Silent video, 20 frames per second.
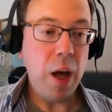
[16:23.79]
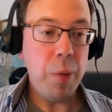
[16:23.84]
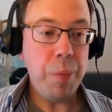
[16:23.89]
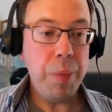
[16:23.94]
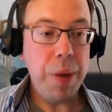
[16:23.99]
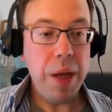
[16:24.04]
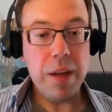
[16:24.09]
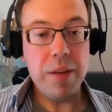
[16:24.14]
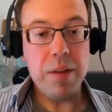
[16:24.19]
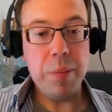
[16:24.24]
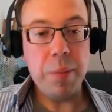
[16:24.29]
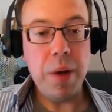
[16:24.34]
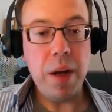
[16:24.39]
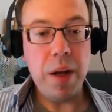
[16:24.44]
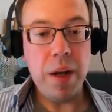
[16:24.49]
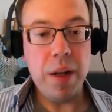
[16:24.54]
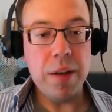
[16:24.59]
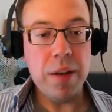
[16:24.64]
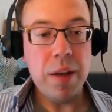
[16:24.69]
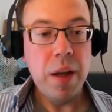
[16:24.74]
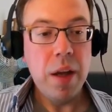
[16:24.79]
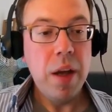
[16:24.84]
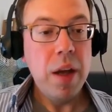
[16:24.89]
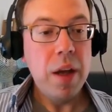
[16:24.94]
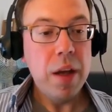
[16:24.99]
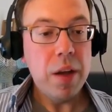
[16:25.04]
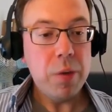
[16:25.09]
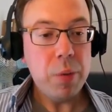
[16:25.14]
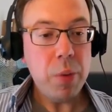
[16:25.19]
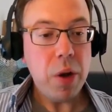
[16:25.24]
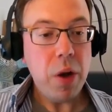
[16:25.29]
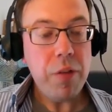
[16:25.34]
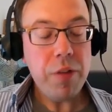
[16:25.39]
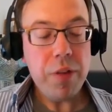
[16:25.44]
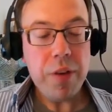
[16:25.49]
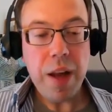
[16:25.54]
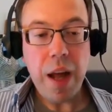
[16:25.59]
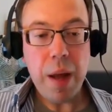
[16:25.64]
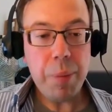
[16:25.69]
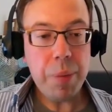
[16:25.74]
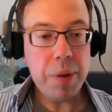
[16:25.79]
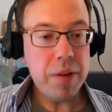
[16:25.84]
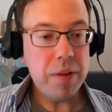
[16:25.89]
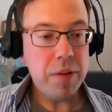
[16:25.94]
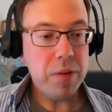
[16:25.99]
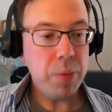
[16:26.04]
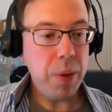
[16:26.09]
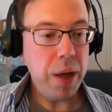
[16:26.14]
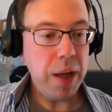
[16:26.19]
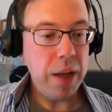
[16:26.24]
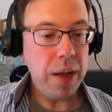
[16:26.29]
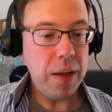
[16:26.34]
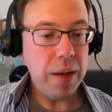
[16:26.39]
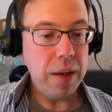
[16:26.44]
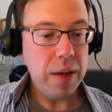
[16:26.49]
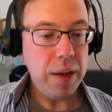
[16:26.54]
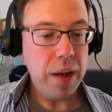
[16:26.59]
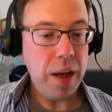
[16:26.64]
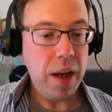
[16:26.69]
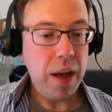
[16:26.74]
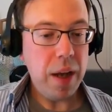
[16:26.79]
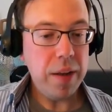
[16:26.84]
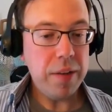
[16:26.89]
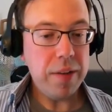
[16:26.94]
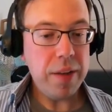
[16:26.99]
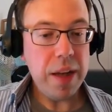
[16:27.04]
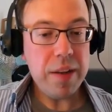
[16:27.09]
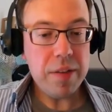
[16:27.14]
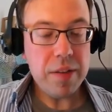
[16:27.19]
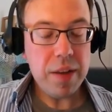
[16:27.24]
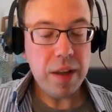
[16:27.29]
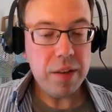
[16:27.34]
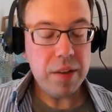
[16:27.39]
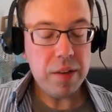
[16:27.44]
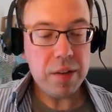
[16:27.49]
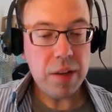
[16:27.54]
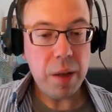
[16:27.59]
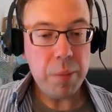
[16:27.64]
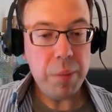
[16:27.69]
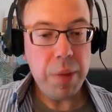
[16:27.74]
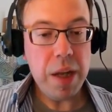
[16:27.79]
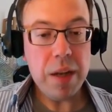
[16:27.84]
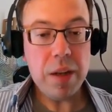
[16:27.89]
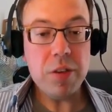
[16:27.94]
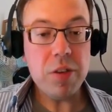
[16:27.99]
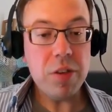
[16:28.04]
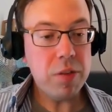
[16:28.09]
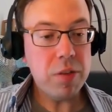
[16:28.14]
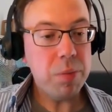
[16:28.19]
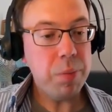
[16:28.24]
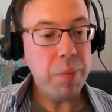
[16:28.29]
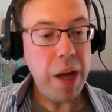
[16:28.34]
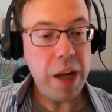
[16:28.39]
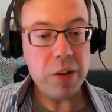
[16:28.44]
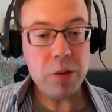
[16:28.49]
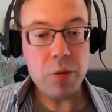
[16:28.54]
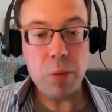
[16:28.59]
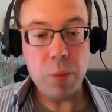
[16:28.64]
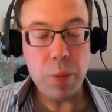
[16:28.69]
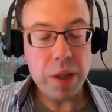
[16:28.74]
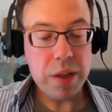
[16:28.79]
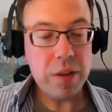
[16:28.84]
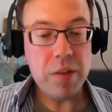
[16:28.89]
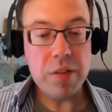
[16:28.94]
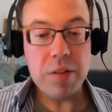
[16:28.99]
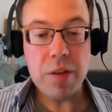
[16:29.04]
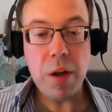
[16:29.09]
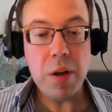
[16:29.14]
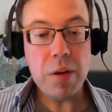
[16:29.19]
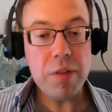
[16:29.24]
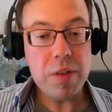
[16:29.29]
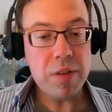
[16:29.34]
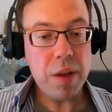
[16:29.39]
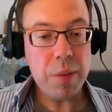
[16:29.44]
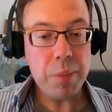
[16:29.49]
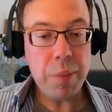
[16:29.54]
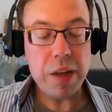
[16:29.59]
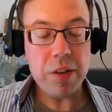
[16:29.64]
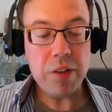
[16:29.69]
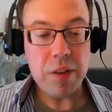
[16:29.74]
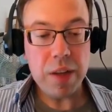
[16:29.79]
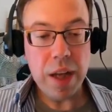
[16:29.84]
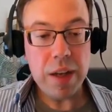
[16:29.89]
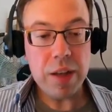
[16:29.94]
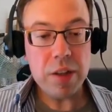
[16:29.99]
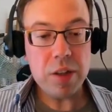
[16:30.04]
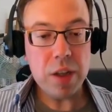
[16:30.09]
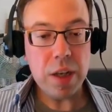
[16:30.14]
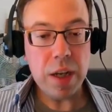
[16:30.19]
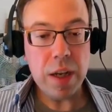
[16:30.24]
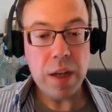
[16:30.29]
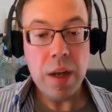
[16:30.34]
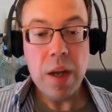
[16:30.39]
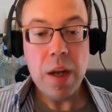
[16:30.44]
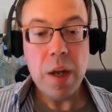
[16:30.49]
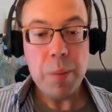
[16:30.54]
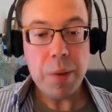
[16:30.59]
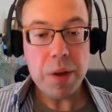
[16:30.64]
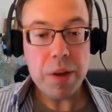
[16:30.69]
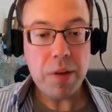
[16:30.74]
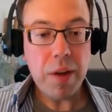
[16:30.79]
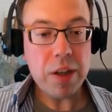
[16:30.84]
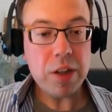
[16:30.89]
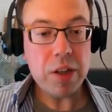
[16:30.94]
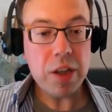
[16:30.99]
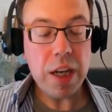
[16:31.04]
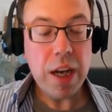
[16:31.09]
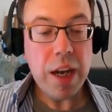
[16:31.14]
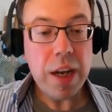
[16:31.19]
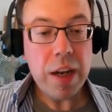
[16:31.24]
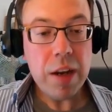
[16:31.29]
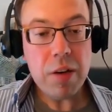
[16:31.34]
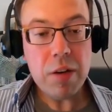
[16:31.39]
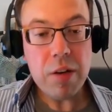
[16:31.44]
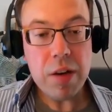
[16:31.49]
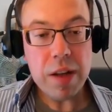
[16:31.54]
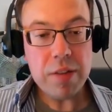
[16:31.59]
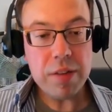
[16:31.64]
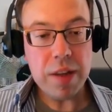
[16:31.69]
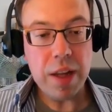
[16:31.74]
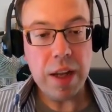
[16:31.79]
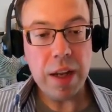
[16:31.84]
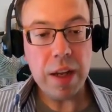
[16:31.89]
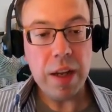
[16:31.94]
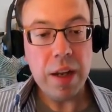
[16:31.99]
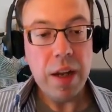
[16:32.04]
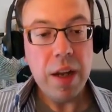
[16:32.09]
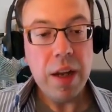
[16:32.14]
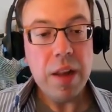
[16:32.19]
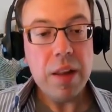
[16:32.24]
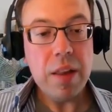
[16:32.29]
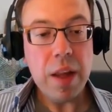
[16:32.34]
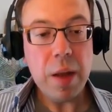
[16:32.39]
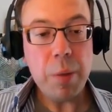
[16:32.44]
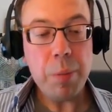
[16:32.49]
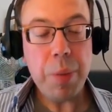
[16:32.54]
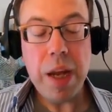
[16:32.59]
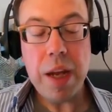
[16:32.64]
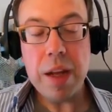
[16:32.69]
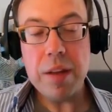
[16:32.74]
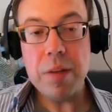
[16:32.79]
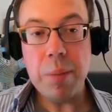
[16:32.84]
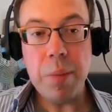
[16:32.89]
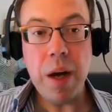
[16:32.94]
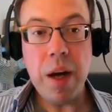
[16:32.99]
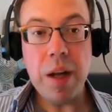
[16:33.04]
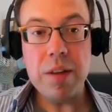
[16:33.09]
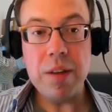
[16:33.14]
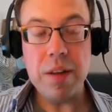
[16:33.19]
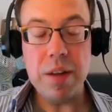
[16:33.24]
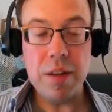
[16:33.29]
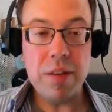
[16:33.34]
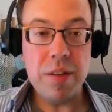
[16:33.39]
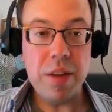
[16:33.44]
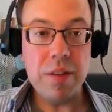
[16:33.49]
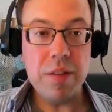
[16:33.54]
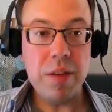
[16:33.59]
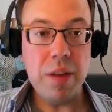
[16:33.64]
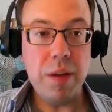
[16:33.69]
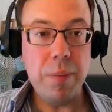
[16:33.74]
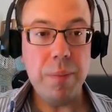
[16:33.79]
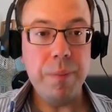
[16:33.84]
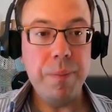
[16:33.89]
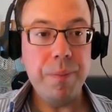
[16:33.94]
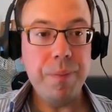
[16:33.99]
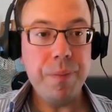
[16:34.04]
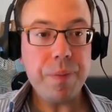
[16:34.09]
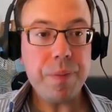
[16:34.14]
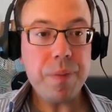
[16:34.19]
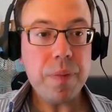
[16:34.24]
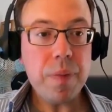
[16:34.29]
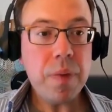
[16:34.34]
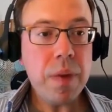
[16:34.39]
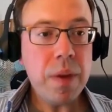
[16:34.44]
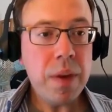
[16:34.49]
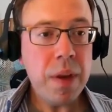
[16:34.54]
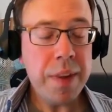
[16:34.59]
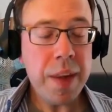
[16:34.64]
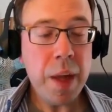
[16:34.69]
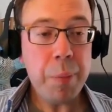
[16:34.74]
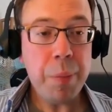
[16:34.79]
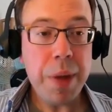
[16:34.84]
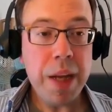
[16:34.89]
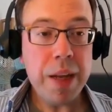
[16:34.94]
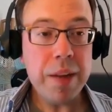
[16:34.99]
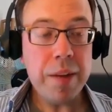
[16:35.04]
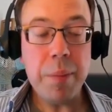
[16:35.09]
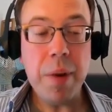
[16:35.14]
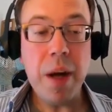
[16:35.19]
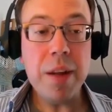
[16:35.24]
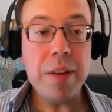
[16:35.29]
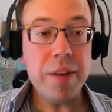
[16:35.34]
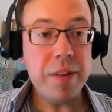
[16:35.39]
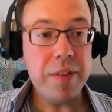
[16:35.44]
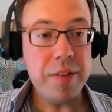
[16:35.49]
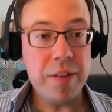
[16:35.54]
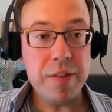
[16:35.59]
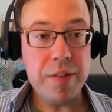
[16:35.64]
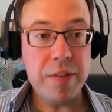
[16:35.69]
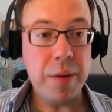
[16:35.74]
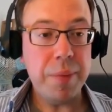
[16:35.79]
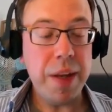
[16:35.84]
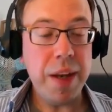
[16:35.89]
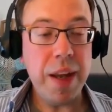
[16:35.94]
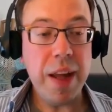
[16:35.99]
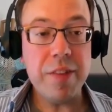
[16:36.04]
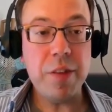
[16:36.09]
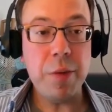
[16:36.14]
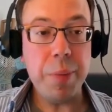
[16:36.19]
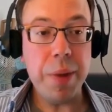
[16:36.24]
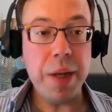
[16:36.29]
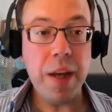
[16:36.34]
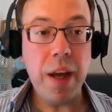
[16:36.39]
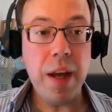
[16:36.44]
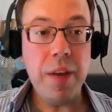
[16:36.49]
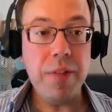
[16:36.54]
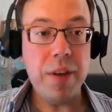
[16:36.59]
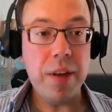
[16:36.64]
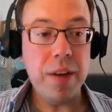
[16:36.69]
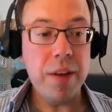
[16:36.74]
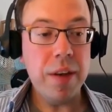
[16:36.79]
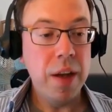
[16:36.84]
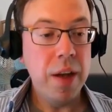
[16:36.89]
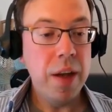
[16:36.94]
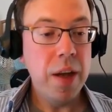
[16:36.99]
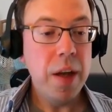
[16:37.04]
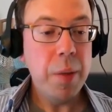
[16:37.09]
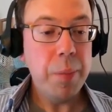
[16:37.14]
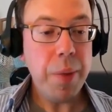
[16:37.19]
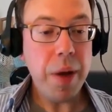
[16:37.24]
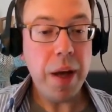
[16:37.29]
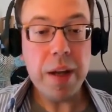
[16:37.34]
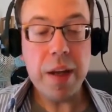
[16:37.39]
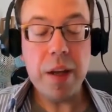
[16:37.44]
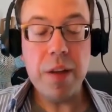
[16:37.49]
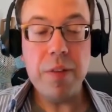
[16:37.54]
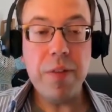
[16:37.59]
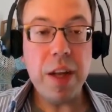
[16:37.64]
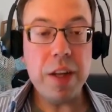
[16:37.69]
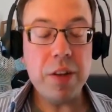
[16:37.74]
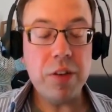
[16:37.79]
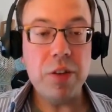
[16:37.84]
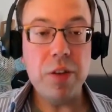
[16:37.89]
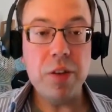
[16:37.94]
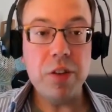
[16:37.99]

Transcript: peak demand. Because what often happens when data centers come in and just match with wind and solar is they match the energy, but they're actually increasing the peak demand in the system. And that peak demand in the system then has to be covered by conventional